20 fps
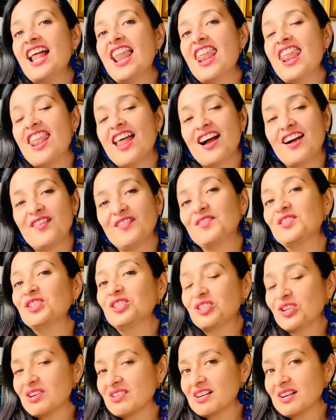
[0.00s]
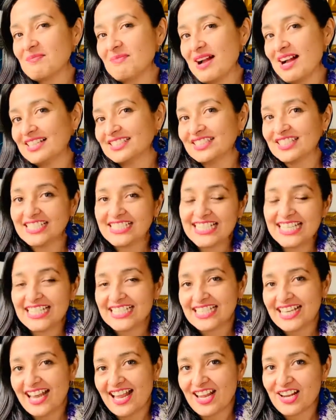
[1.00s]
love to talk about
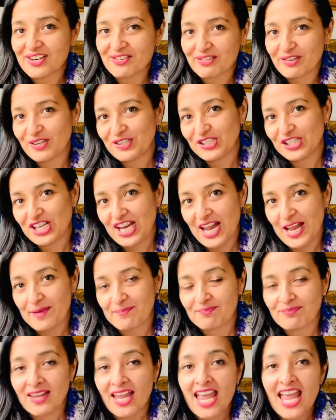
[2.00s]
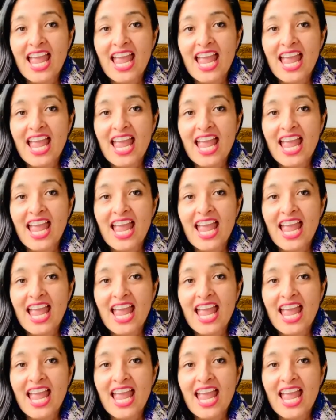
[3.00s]
knit and crochet.